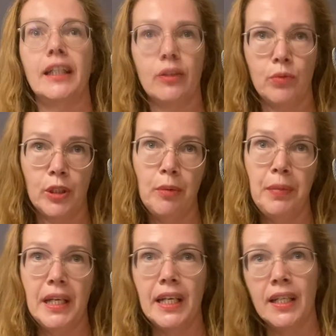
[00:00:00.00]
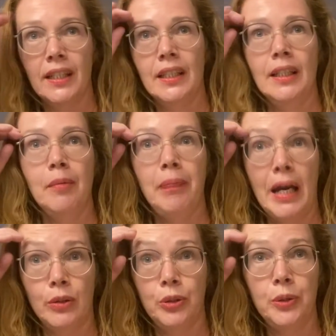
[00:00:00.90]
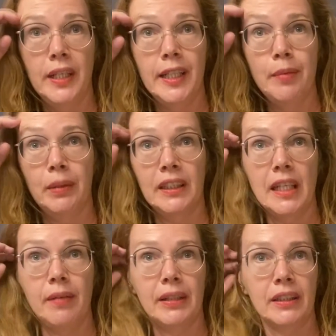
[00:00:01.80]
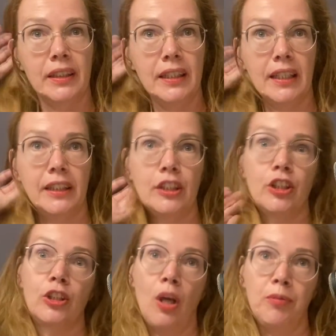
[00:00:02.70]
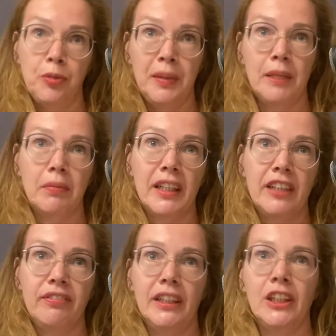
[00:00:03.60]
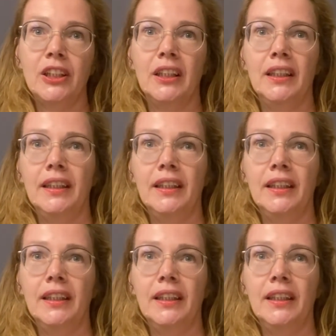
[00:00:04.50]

I don't want to be bound to anybody because it kind of stops me in my adventure.